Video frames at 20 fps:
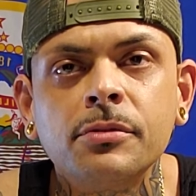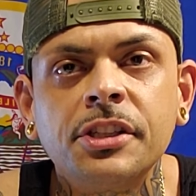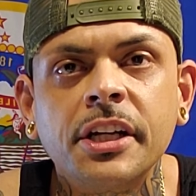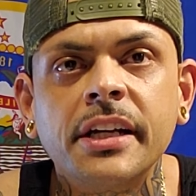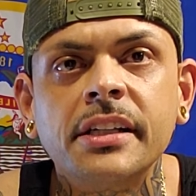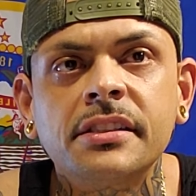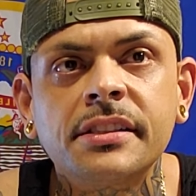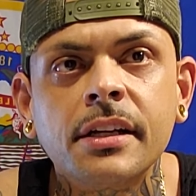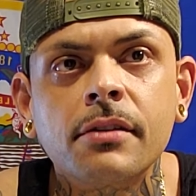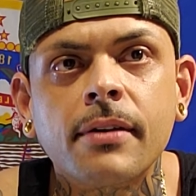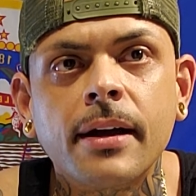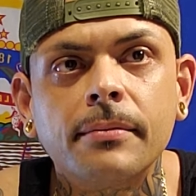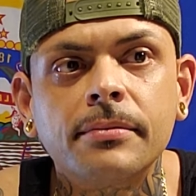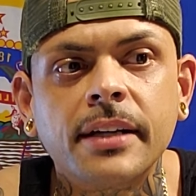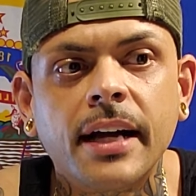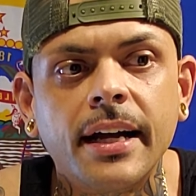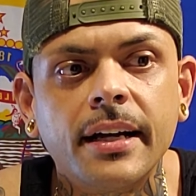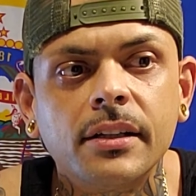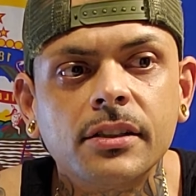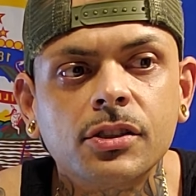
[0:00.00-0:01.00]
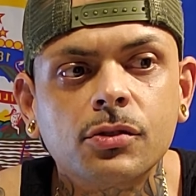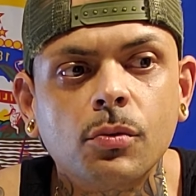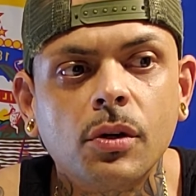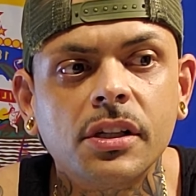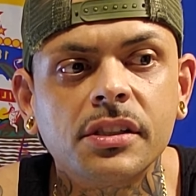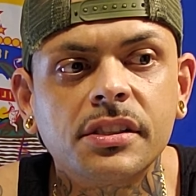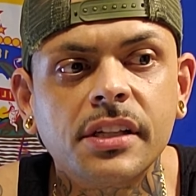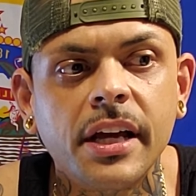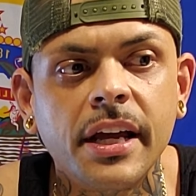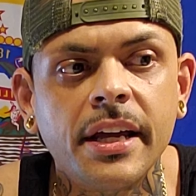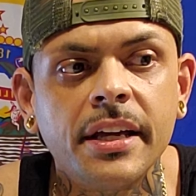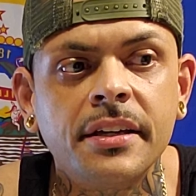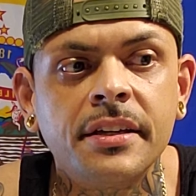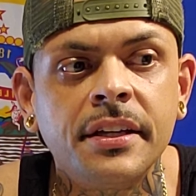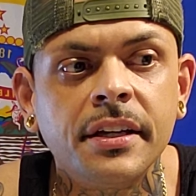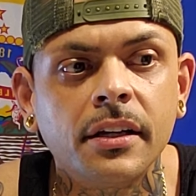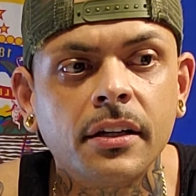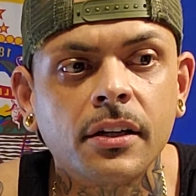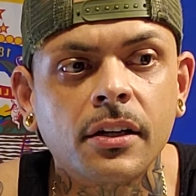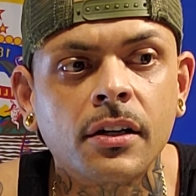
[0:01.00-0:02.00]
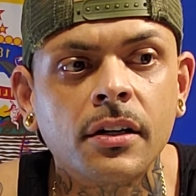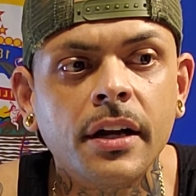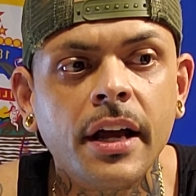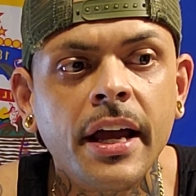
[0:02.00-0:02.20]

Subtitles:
JSA Reptiles was a killer,